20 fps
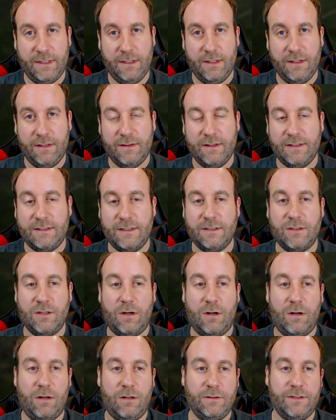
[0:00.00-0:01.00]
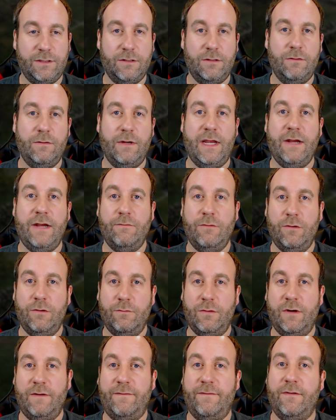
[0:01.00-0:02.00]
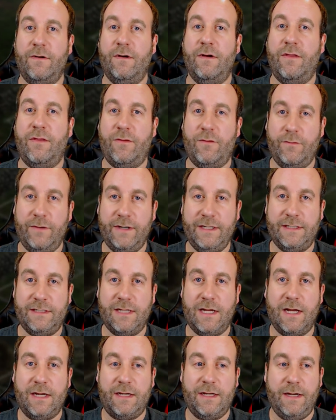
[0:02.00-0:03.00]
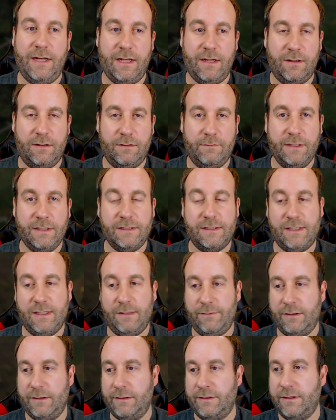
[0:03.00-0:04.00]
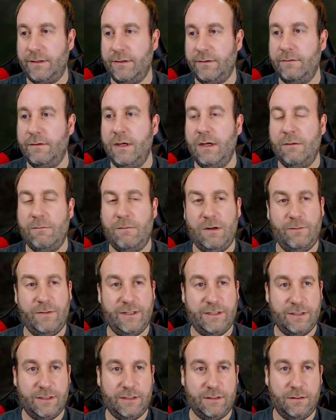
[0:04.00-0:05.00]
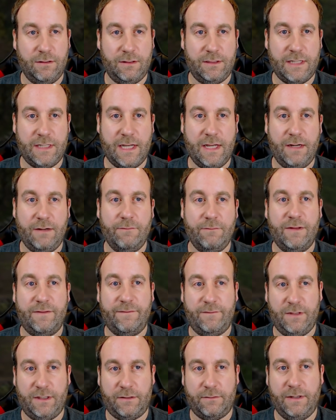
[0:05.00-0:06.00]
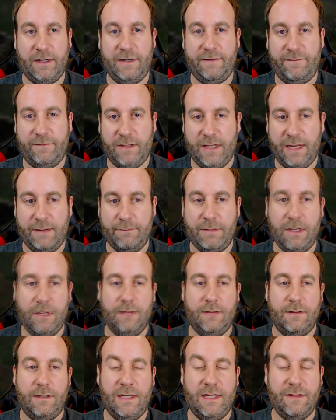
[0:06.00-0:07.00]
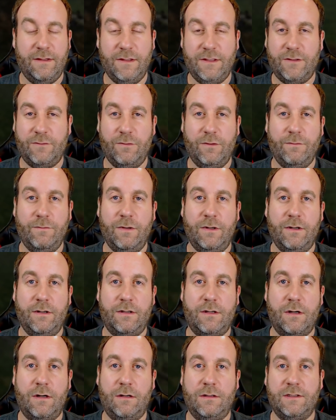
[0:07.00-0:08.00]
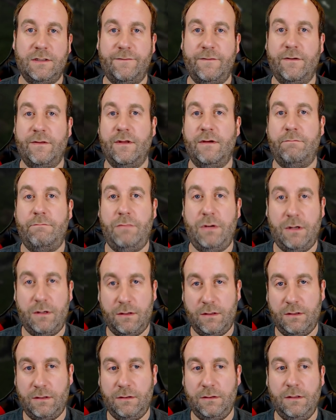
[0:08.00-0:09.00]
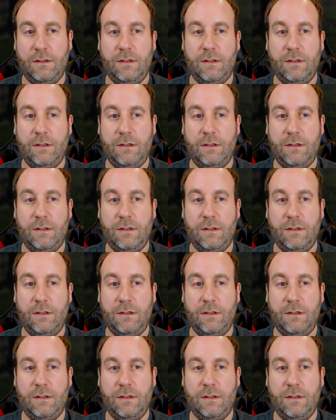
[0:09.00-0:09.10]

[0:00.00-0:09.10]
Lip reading: This is also a rune word for a 3-socket helm, similar to what we just looked at with Flickering Flame. And this rune word calls for the Pull,